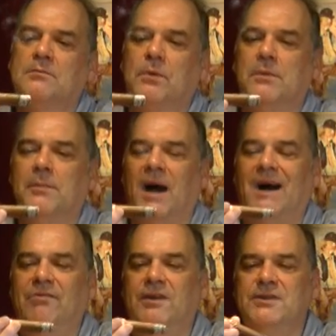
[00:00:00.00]
Probably about
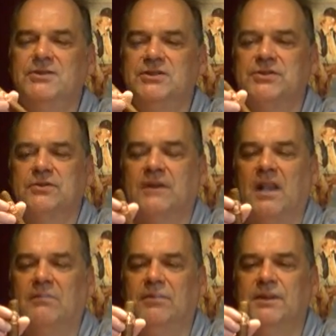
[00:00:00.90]
half an inch, just over
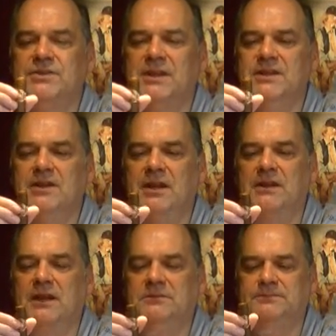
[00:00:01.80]
half an inch into it
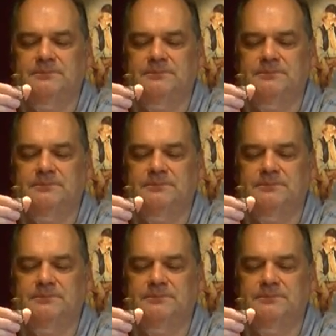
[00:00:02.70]
now.